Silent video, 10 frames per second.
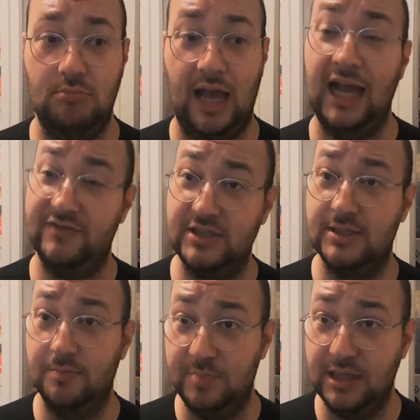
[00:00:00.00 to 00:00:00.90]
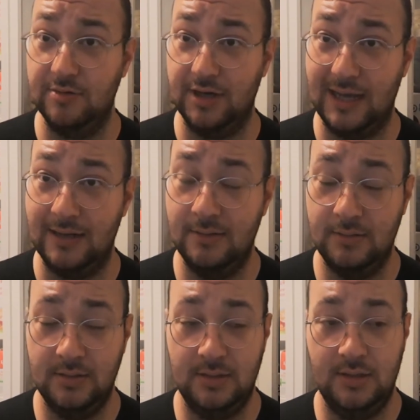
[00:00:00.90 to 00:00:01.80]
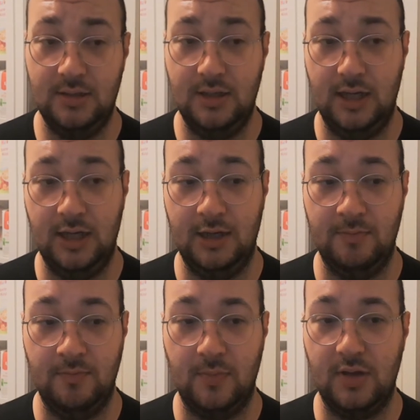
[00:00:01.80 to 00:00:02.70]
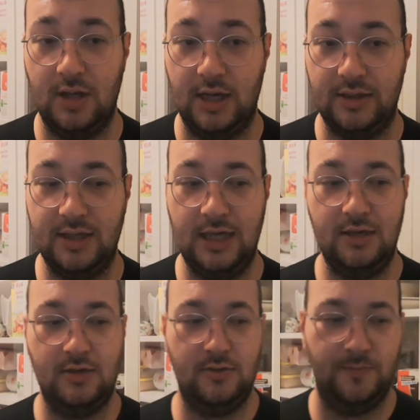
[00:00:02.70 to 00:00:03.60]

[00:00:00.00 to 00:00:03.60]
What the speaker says: having some beer again. I think...